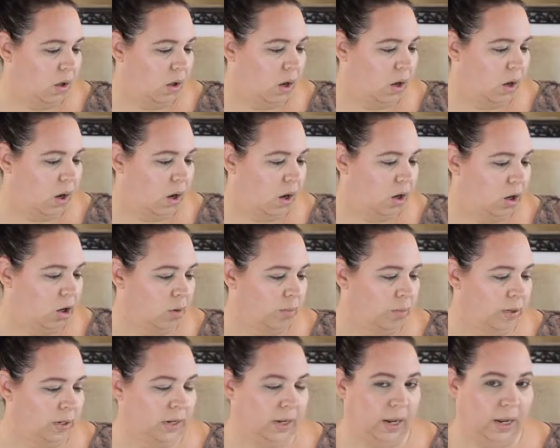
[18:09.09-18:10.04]

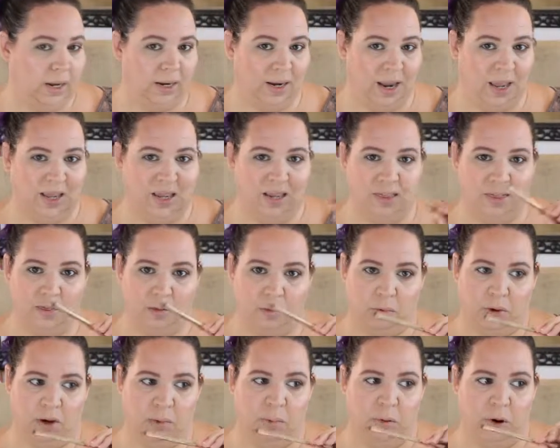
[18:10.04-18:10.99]
Urban Decay Naked
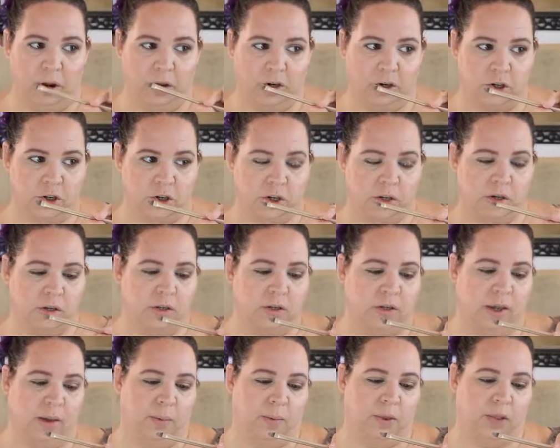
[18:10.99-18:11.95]
3 brush,
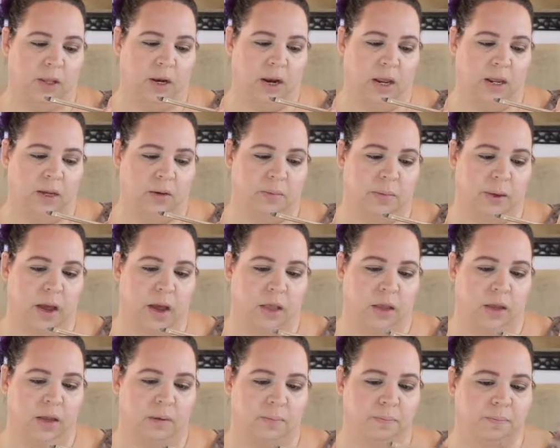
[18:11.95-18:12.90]
came with the Naked
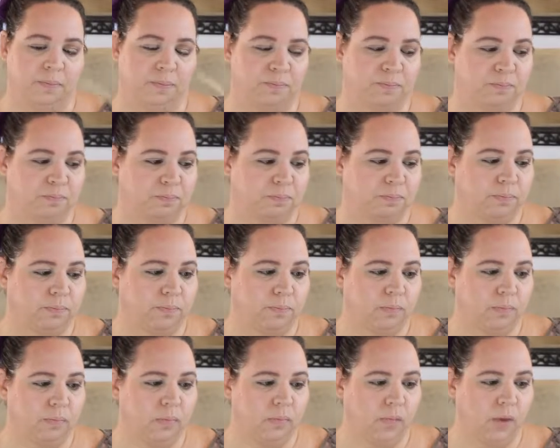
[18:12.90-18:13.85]
palette,
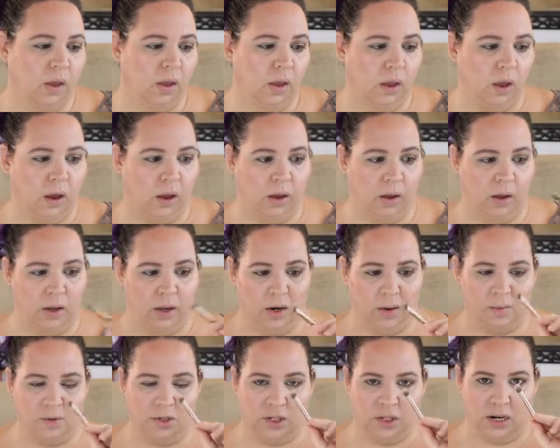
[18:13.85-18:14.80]

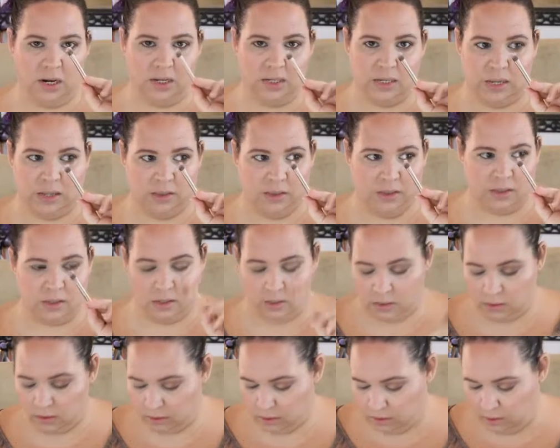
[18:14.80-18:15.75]
and I'm just going to take
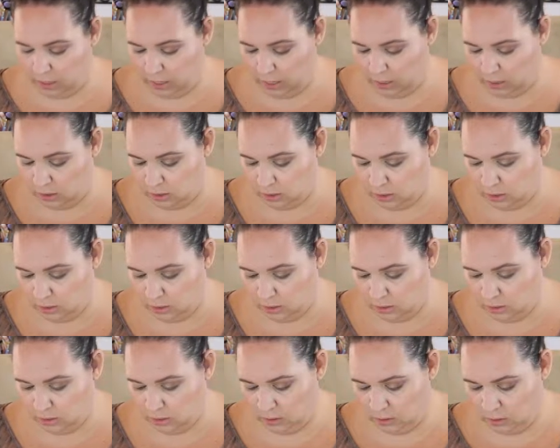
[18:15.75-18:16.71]
this end
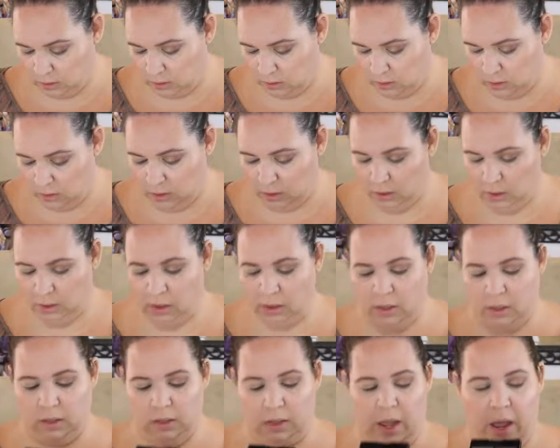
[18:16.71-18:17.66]

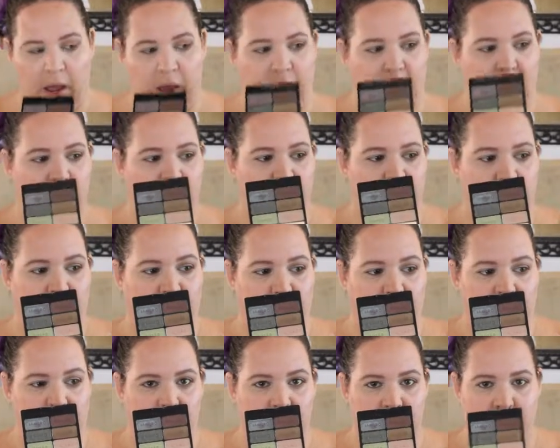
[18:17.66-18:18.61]
in that
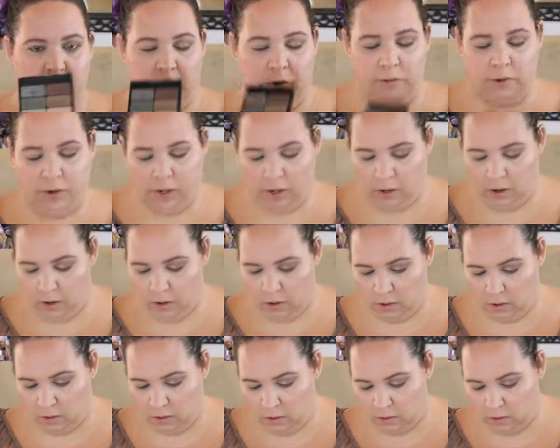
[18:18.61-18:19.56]
brow bone shade right here.